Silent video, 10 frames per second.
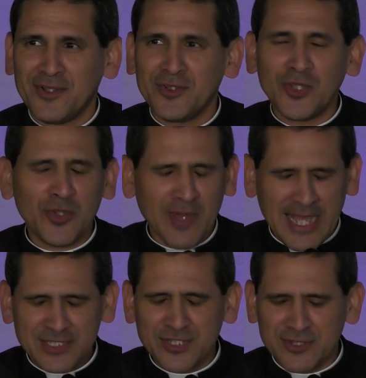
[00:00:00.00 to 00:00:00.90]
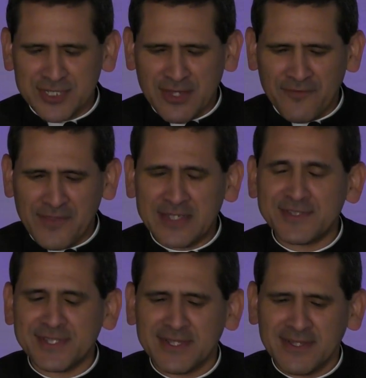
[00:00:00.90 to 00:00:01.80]
Do you ask yourself
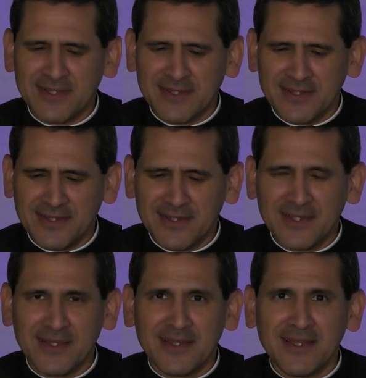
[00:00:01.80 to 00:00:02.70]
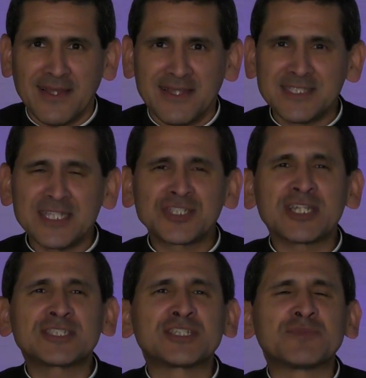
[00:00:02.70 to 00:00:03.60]
this? This is
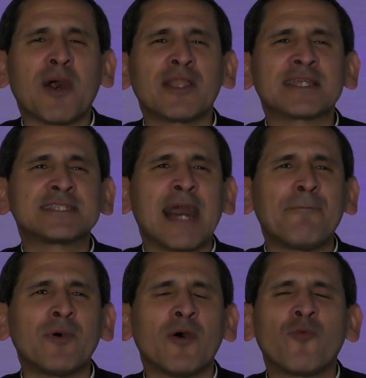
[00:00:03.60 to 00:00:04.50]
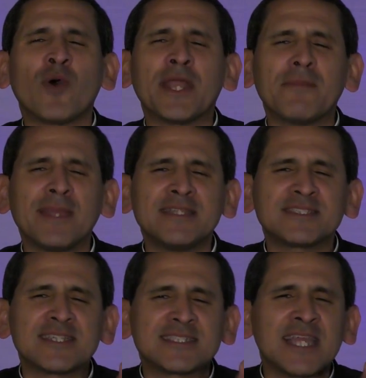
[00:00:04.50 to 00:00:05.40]
just a small example of what it
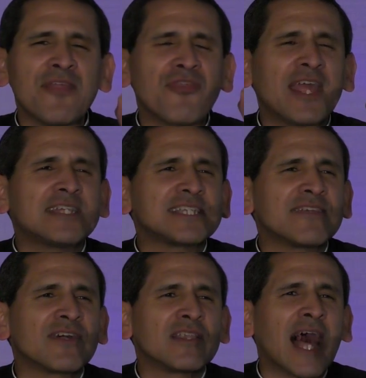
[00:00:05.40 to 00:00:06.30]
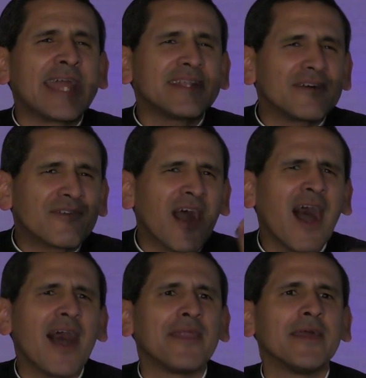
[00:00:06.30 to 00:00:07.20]
means to see things in the light of
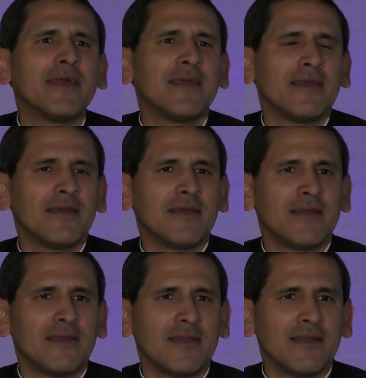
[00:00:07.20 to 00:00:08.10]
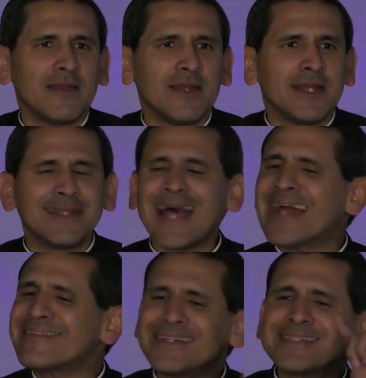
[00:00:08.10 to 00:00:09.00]
God.
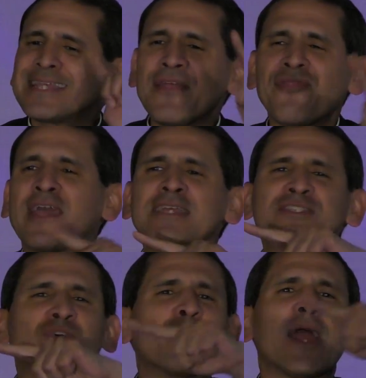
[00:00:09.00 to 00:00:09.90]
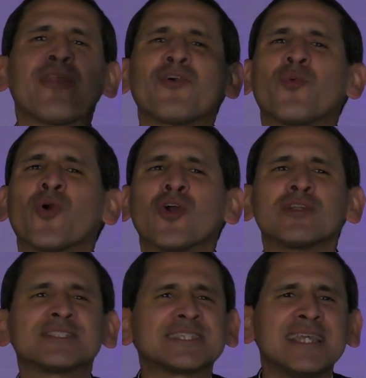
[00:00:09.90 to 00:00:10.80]
Not to see things the way the
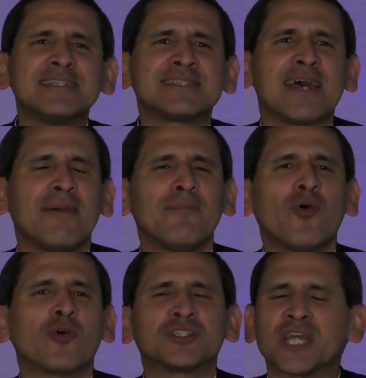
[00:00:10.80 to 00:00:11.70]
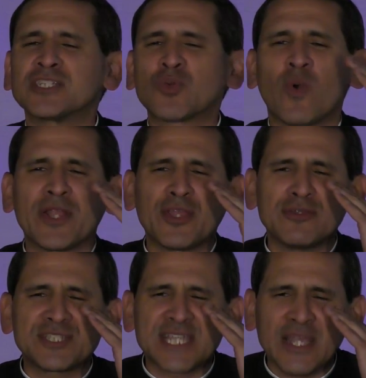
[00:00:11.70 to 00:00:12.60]
world sees them, or just what
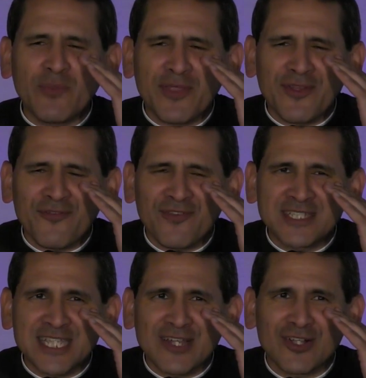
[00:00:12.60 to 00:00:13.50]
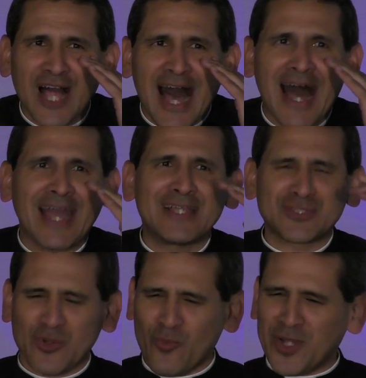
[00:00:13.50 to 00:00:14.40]
you see with your physical
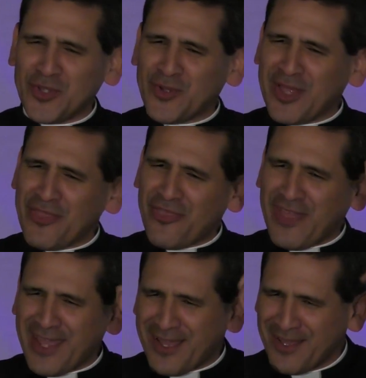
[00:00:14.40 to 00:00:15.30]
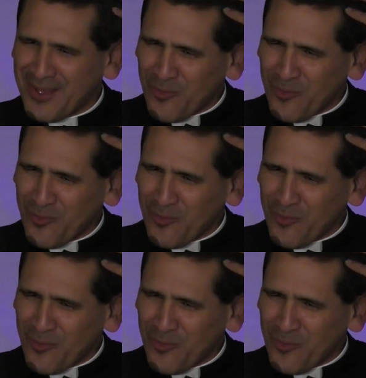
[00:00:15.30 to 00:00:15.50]
eyes, or what you can think